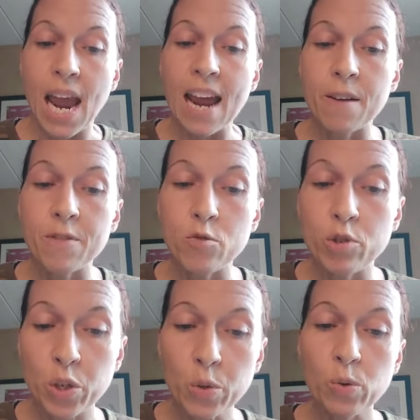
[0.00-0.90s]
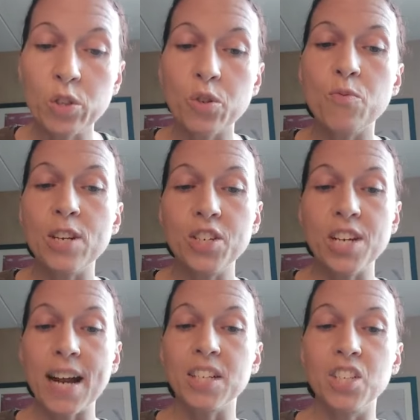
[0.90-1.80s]
And if you choose to
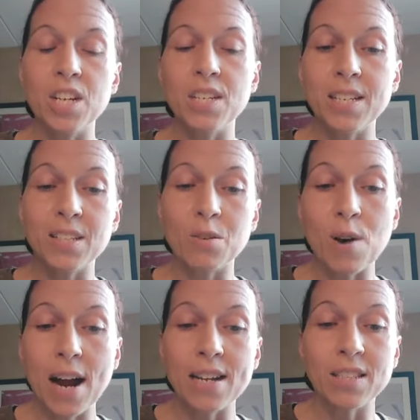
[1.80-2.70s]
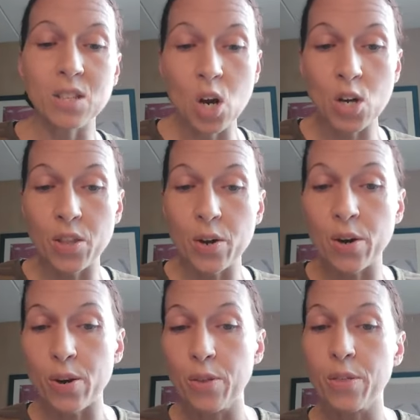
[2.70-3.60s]
reject Jesus Christ on the
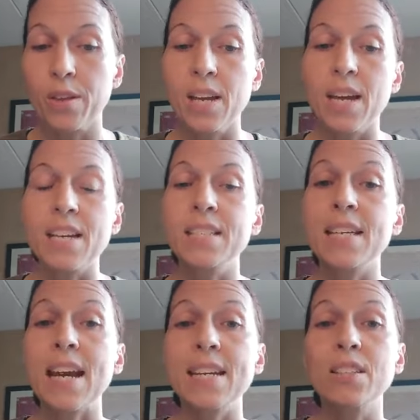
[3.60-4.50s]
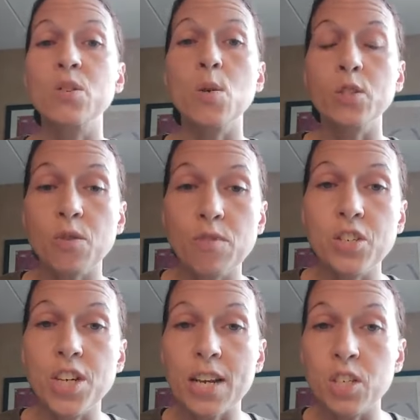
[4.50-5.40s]
earth, he said he's going to
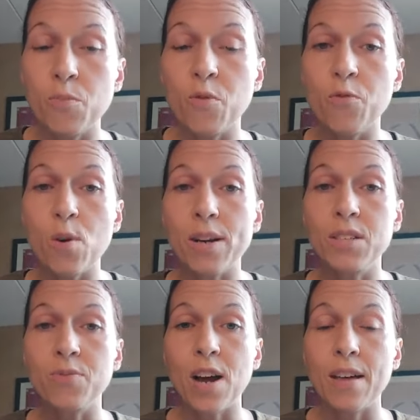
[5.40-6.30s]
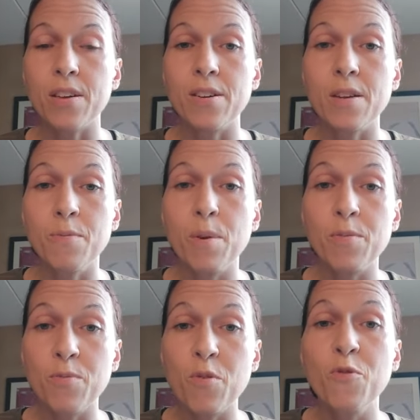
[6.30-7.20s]
reject you before his father,
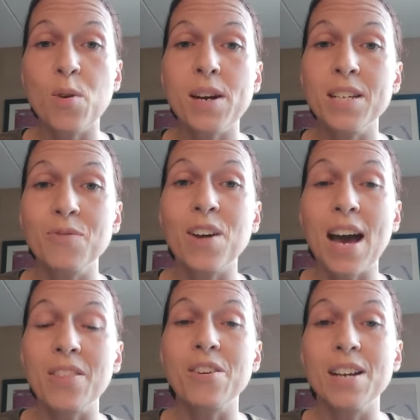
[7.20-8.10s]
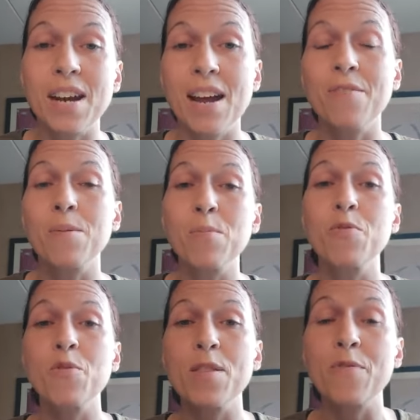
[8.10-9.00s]
before his father in heaven,
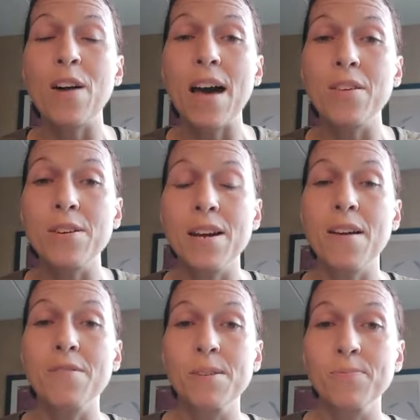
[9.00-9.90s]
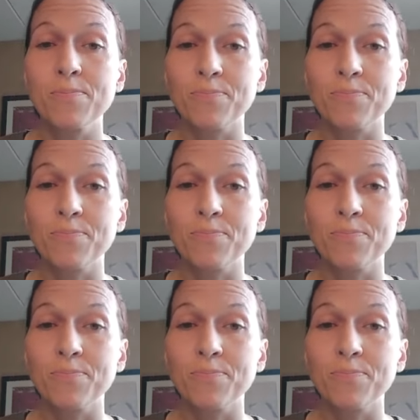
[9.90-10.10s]
before the father in heaven.